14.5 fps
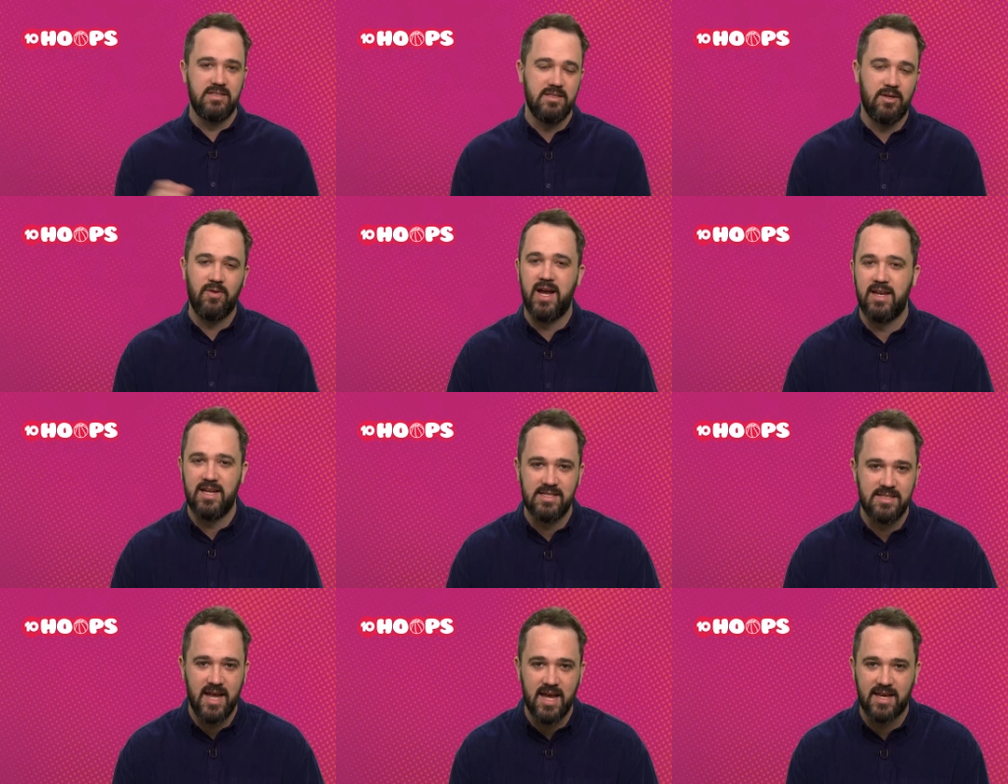around
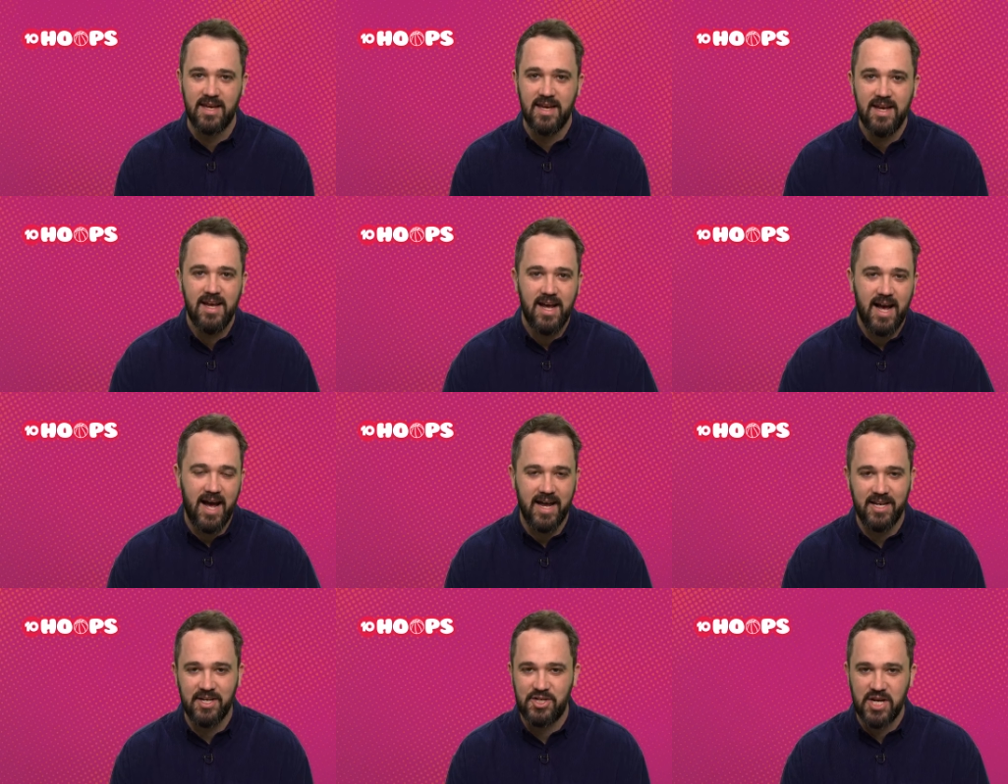his neck uh,
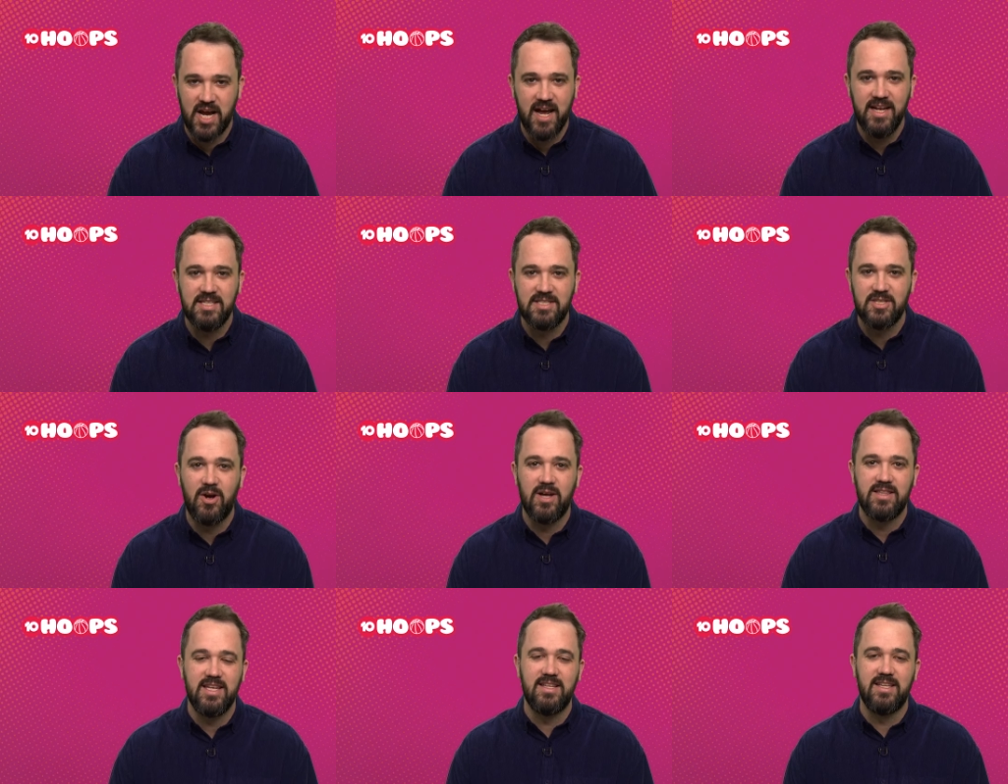in chains, so I
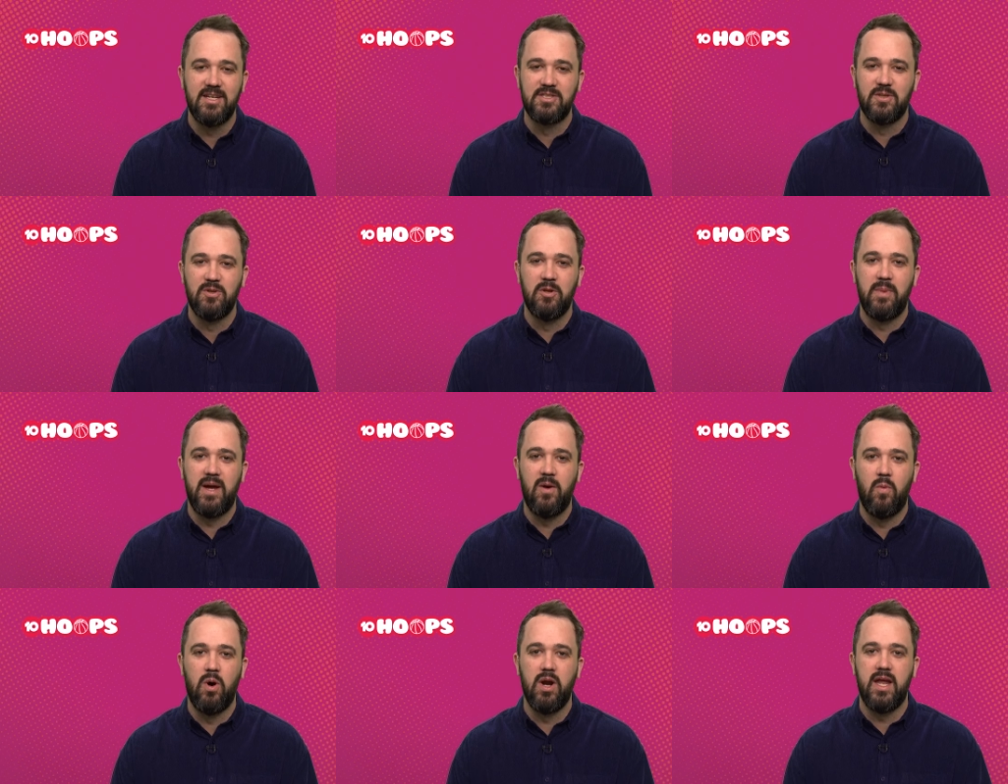think that it's all
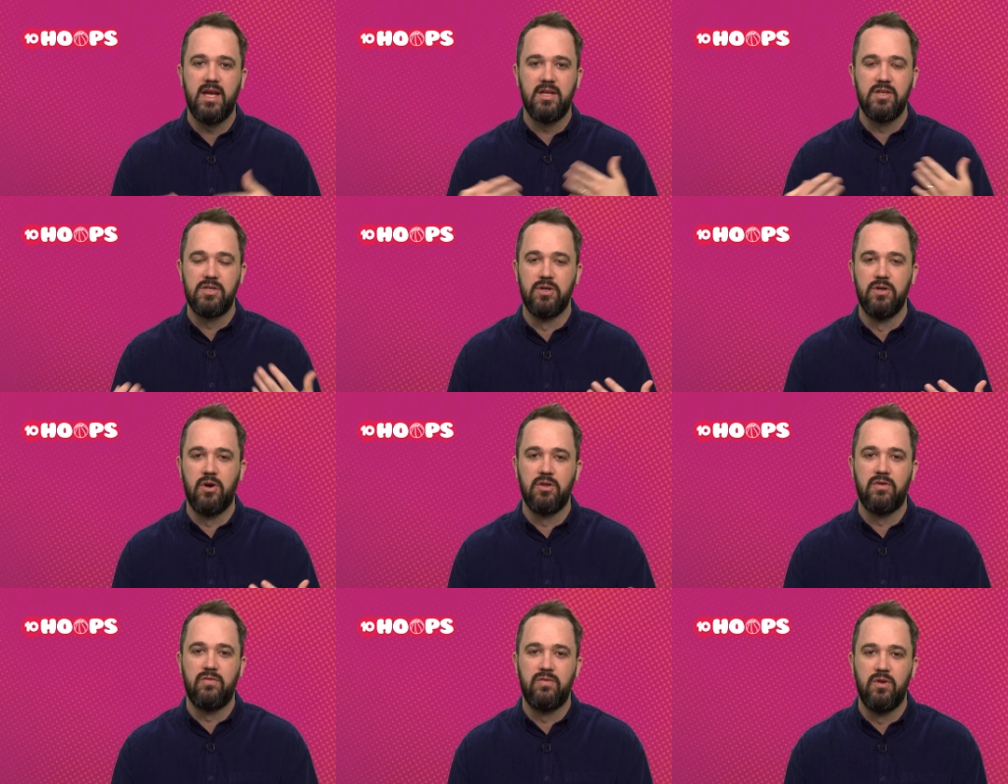about what he can do
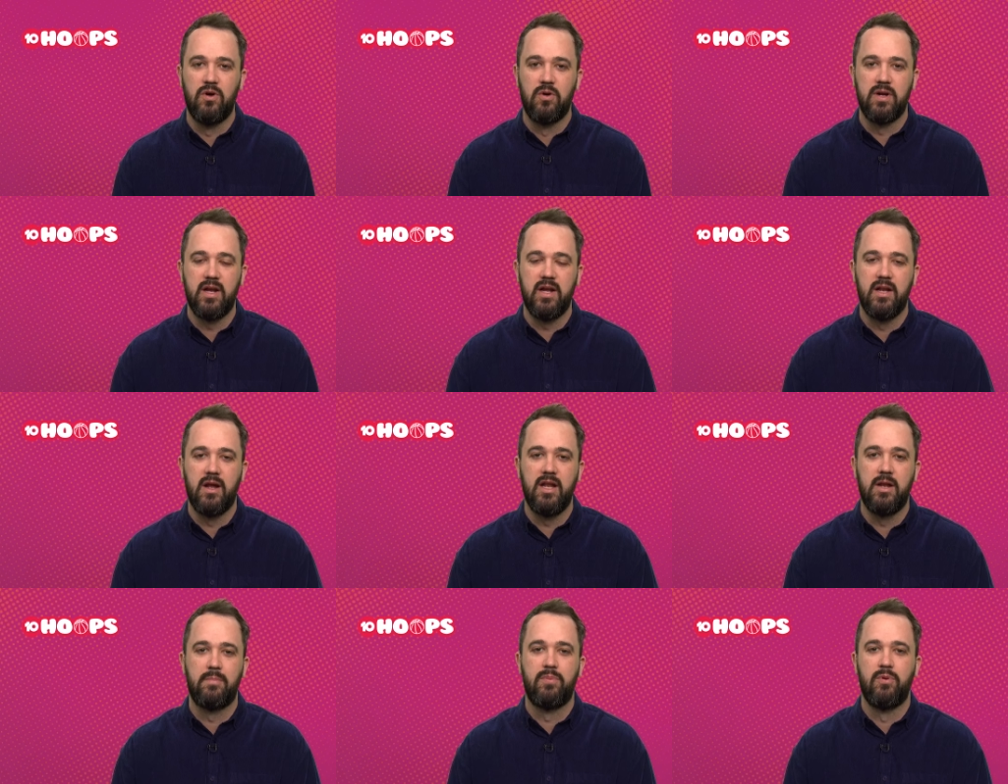on the floor in a,
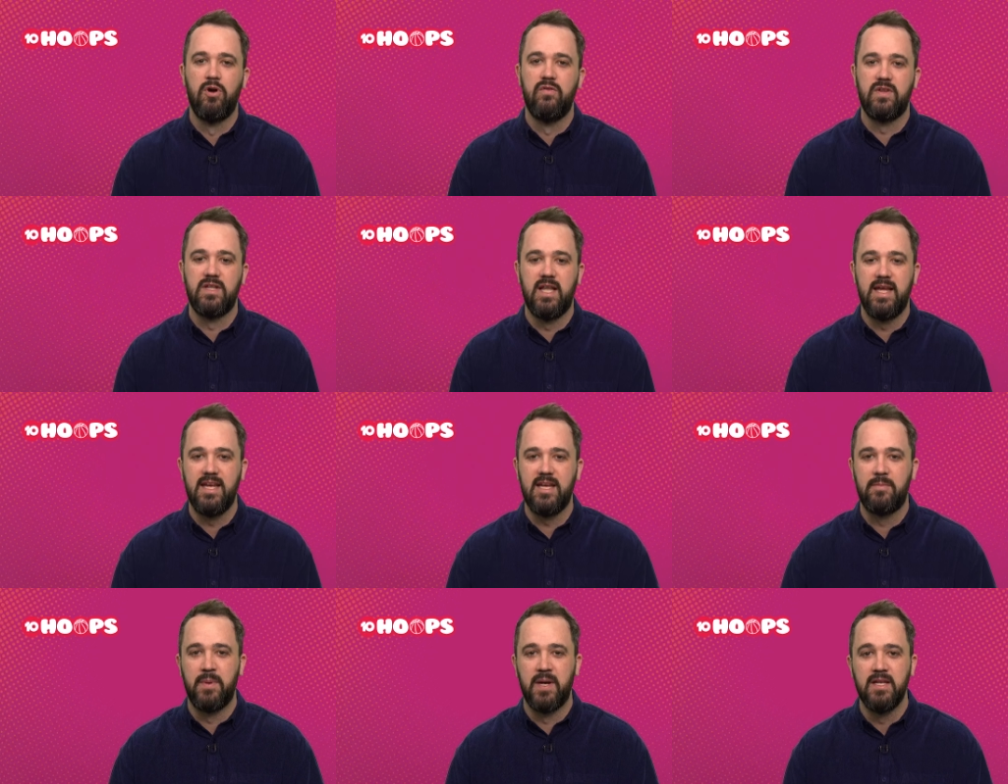in a proven
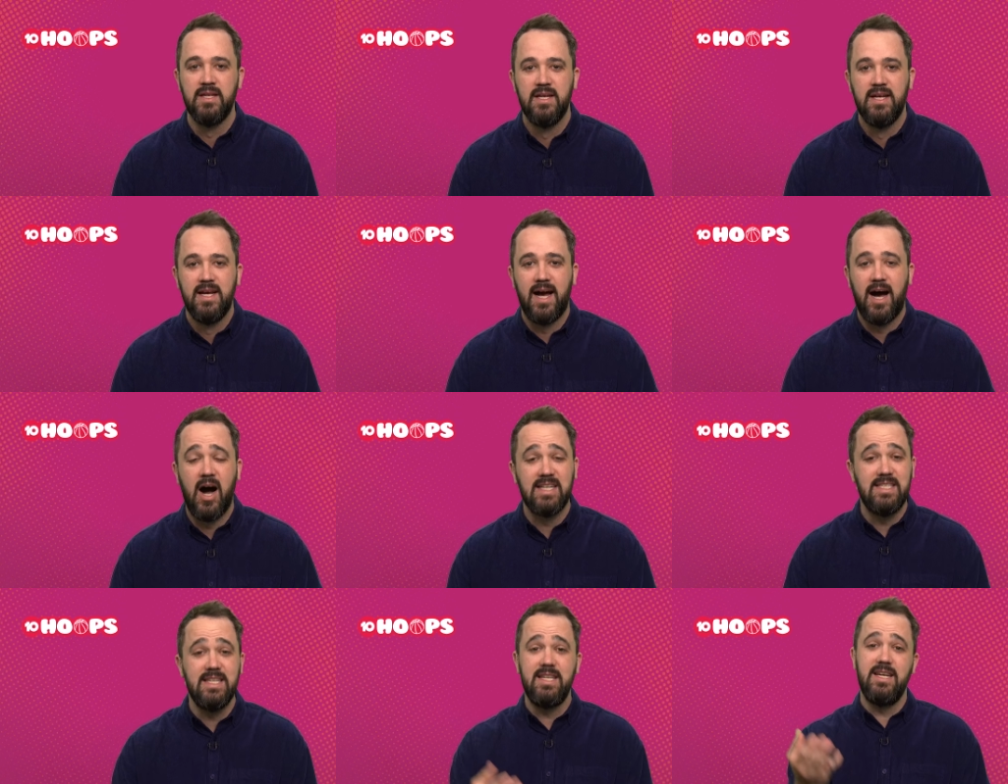league. But uh, I
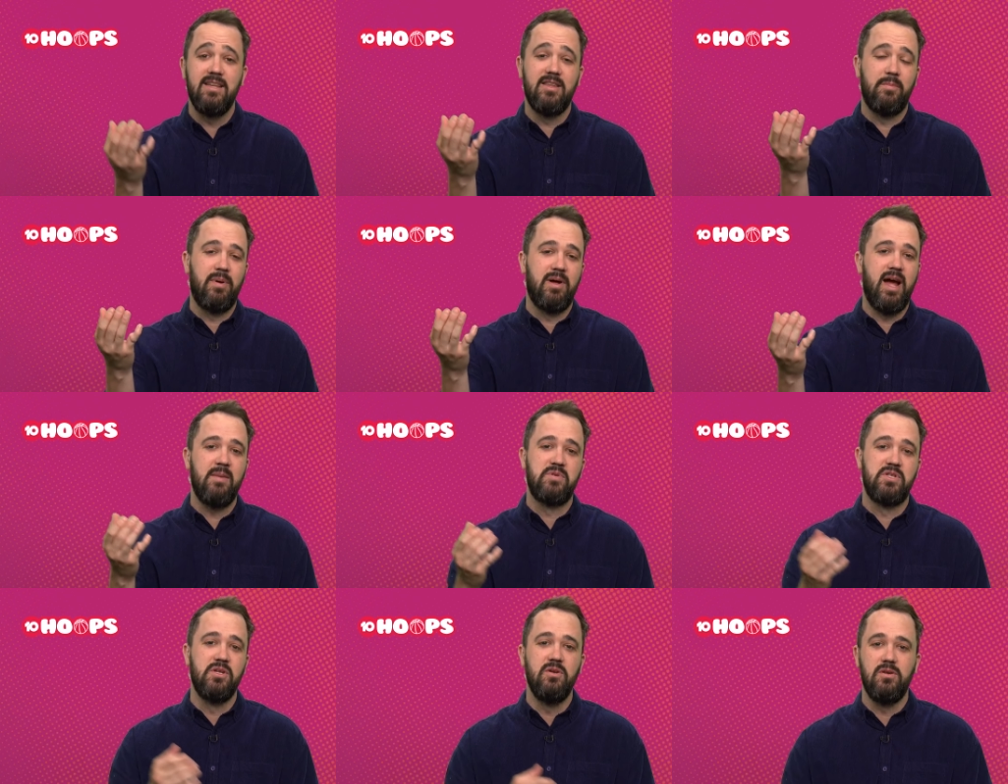did hear that
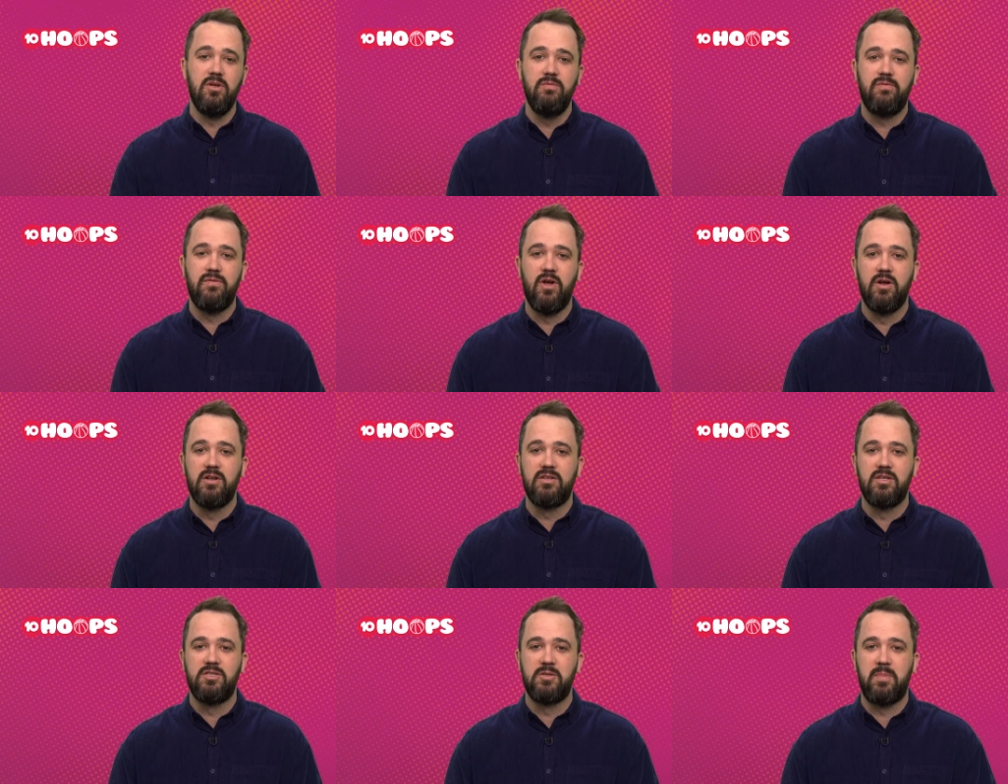perhaps you you
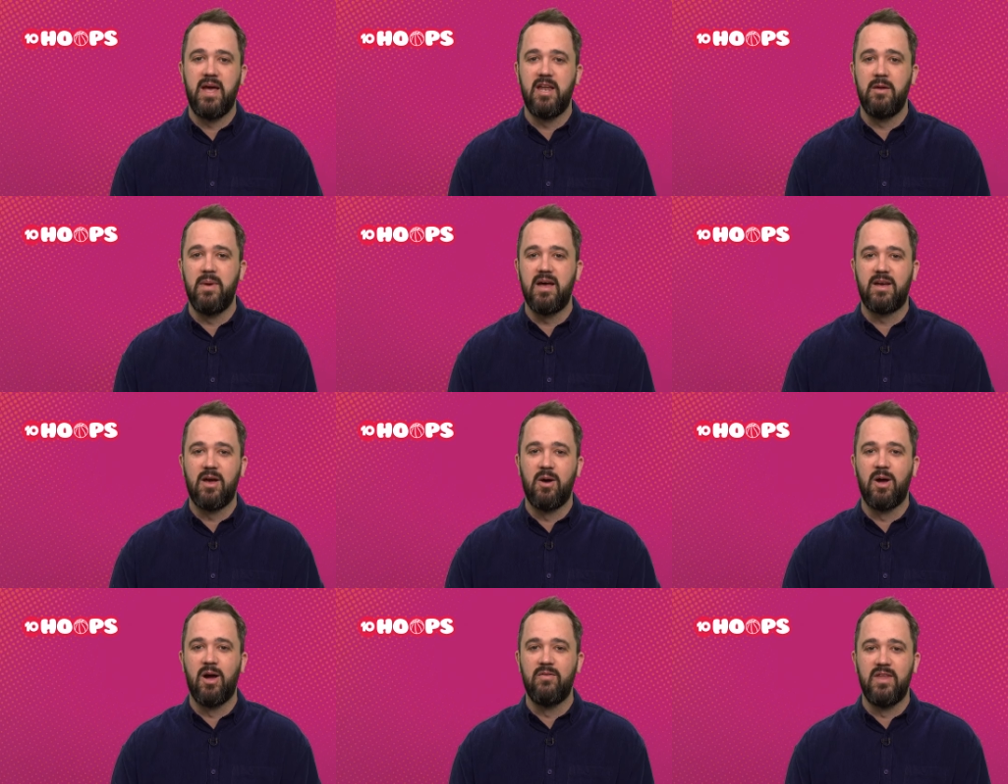floated to Japan about
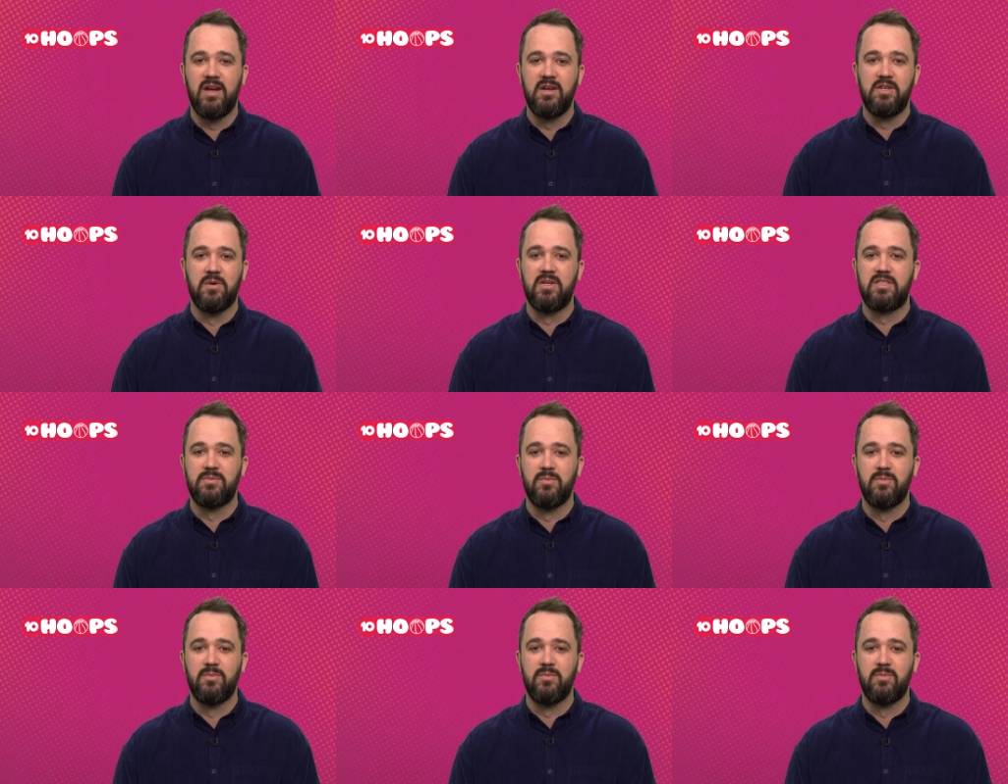going over there and doing some